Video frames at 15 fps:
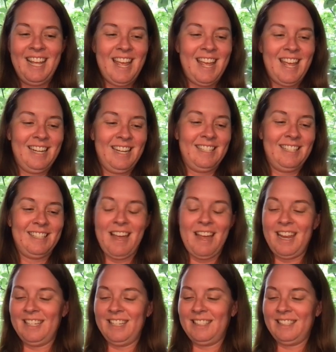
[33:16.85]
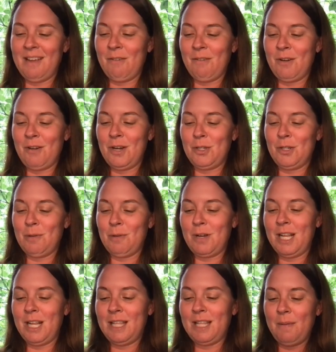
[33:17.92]
and science, I'm going to
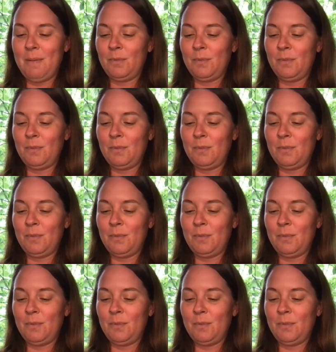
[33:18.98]
germinate them.